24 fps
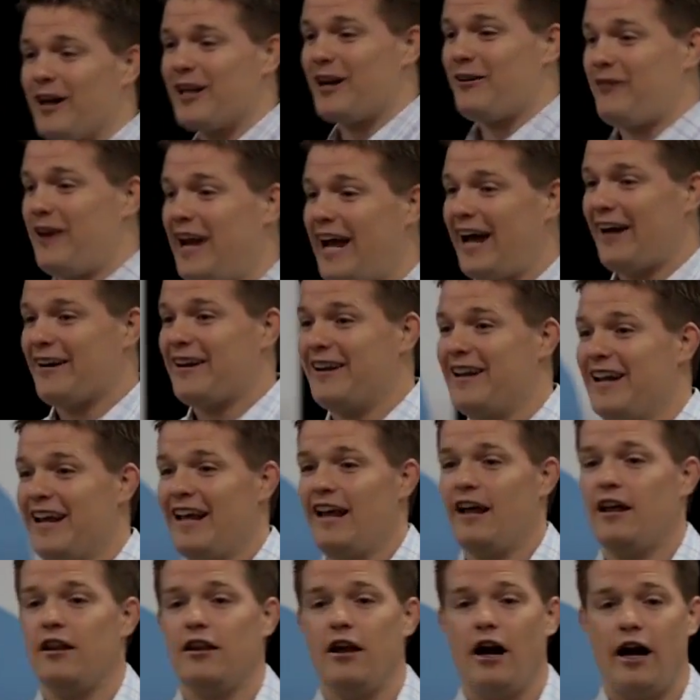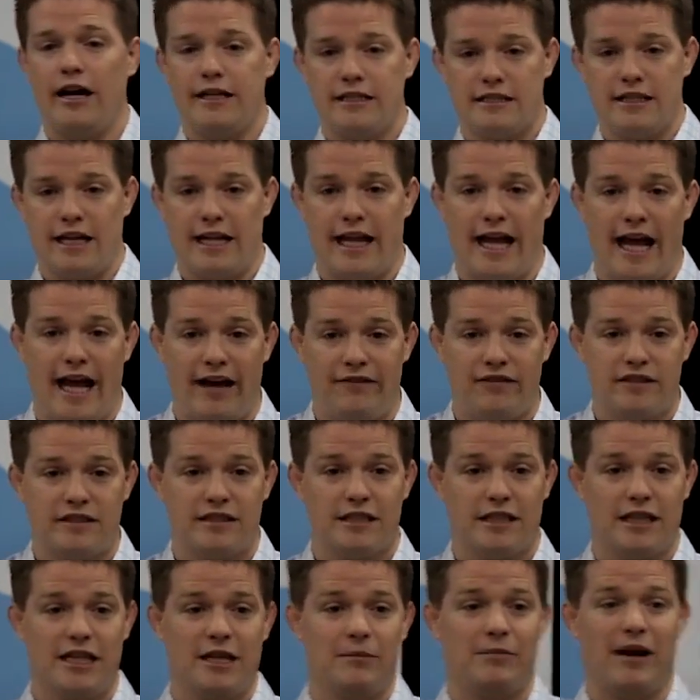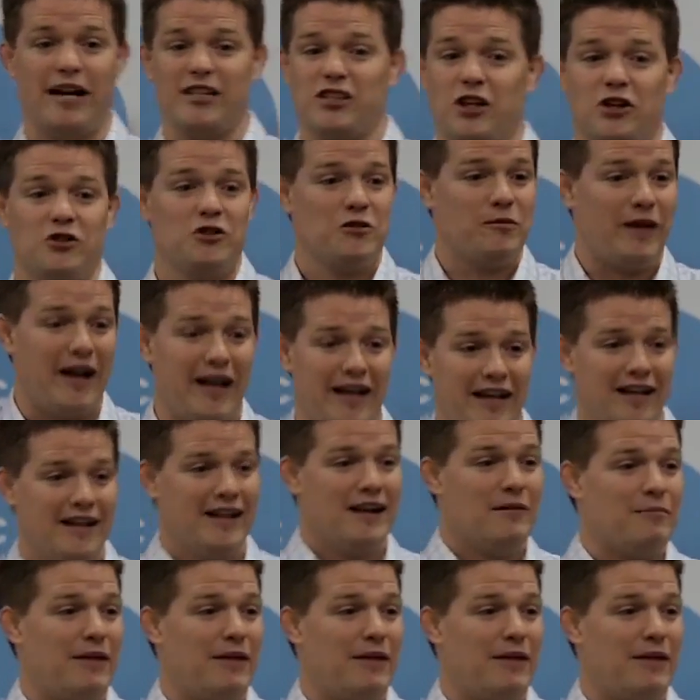I'm walking around, and the audience is like half asleep, and I start doing my